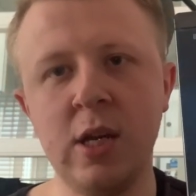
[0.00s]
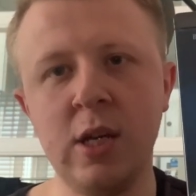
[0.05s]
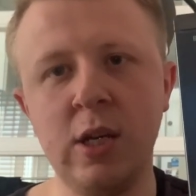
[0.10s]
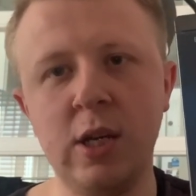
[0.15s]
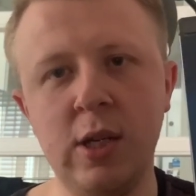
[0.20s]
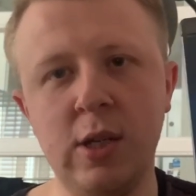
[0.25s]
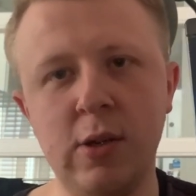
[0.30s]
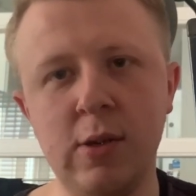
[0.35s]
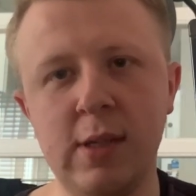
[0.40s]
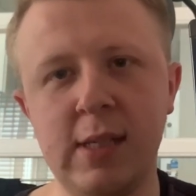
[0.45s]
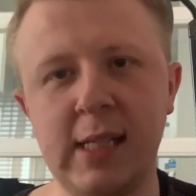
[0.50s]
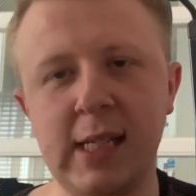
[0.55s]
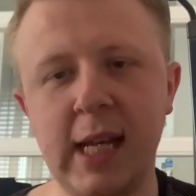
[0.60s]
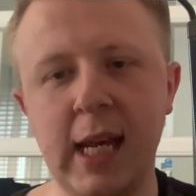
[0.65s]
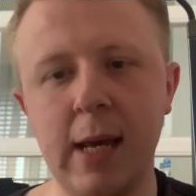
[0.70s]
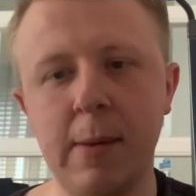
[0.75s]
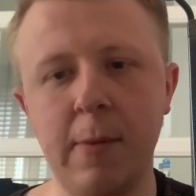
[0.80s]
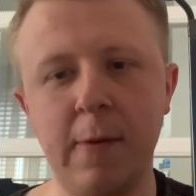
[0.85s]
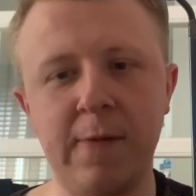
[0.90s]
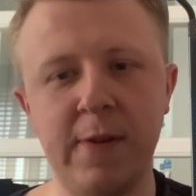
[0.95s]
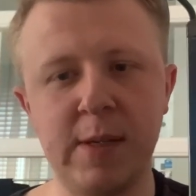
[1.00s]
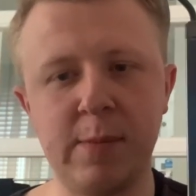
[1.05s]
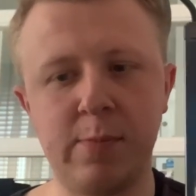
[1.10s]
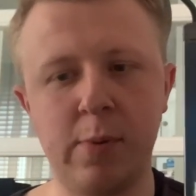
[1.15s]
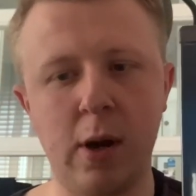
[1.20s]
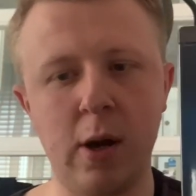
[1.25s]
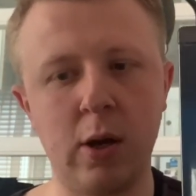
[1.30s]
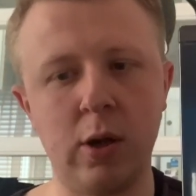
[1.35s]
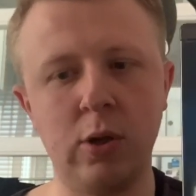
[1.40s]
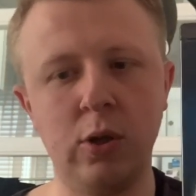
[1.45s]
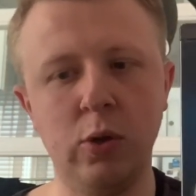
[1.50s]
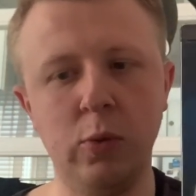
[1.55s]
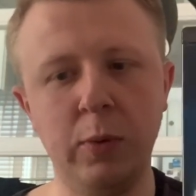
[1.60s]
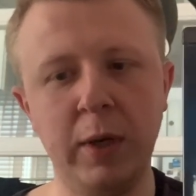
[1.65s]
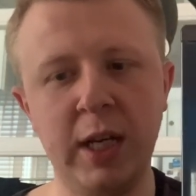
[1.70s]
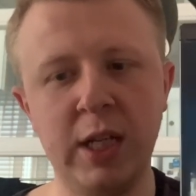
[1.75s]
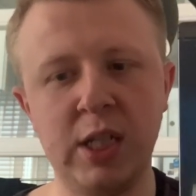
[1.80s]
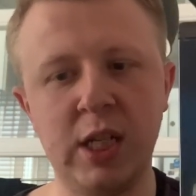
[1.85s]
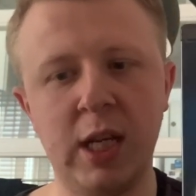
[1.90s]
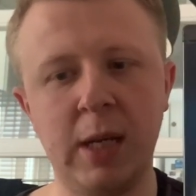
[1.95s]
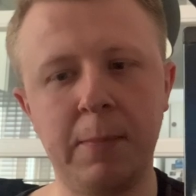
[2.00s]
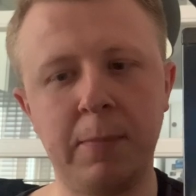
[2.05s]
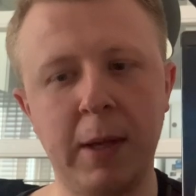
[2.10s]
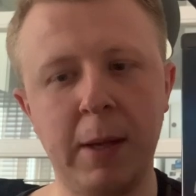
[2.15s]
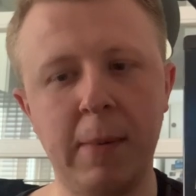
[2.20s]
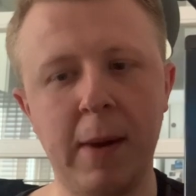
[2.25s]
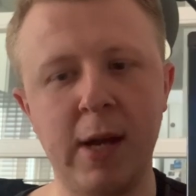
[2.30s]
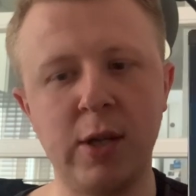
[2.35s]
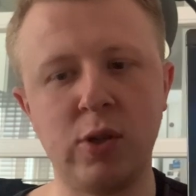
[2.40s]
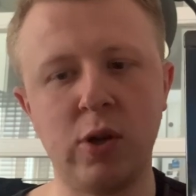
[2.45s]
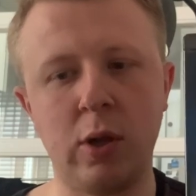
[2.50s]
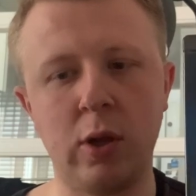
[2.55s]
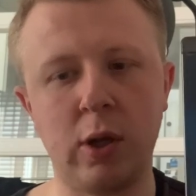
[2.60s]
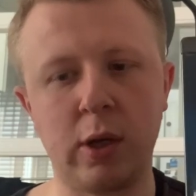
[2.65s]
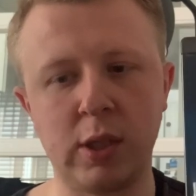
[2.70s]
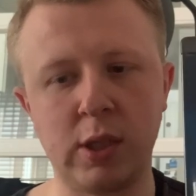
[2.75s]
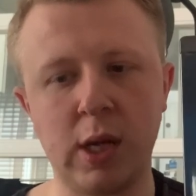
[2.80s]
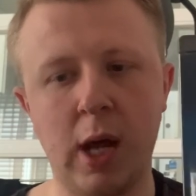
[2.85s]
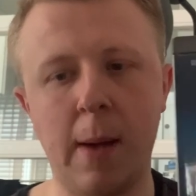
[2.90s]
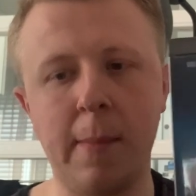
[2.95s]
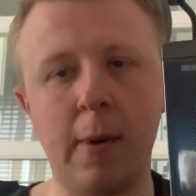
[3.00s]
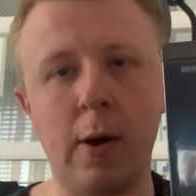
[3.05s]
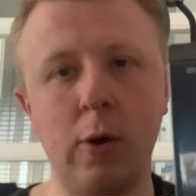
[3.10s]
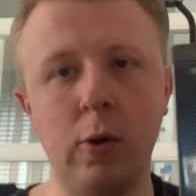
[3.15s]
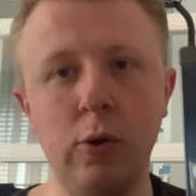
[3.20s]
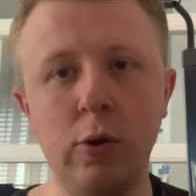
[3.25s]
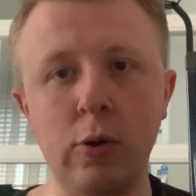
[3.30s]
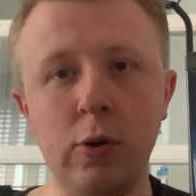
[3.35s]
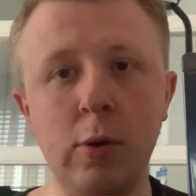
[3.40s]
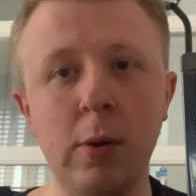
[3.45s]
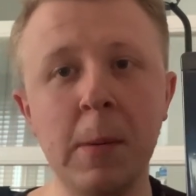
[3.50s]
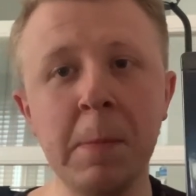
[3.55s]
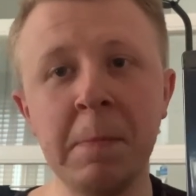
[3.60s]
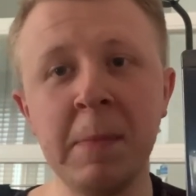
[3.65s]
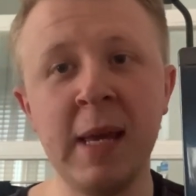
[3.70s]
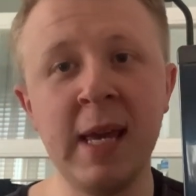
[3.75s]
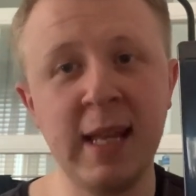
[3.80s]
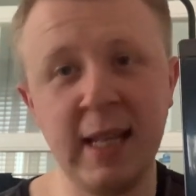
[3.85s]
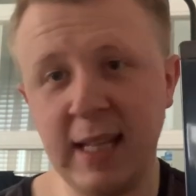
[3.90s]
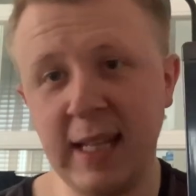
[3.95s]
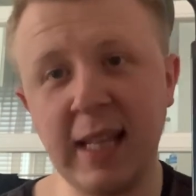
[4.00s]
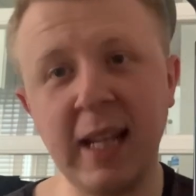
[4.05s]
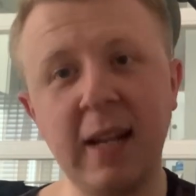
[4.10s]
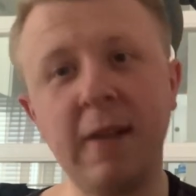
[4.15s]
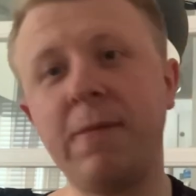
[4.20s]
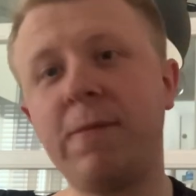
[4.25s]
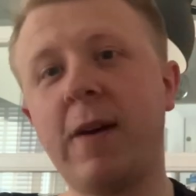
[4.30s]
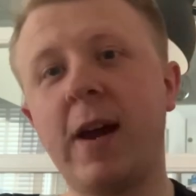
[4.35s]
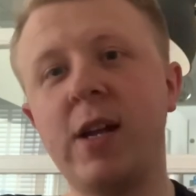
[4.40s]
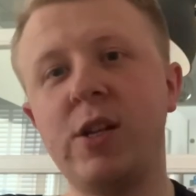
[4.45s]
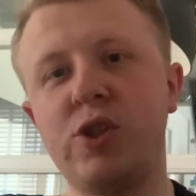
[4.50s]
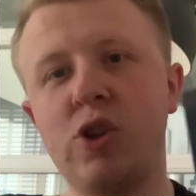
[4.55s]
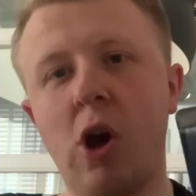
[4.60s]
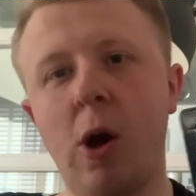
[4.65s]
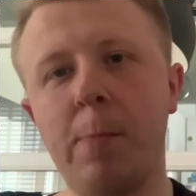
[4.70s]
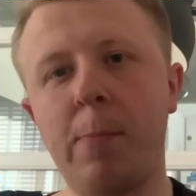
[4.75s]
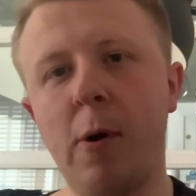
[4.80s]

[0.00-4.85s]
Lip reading: You do see him with his brother Luigi, played by John Leguizamo, who he did a fine job.